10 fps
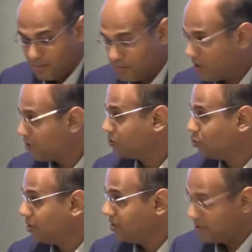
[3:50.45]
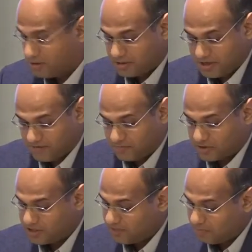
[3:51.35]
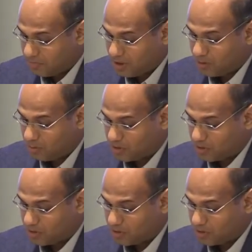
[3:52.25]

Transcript: Prior to joining the FRC, Mark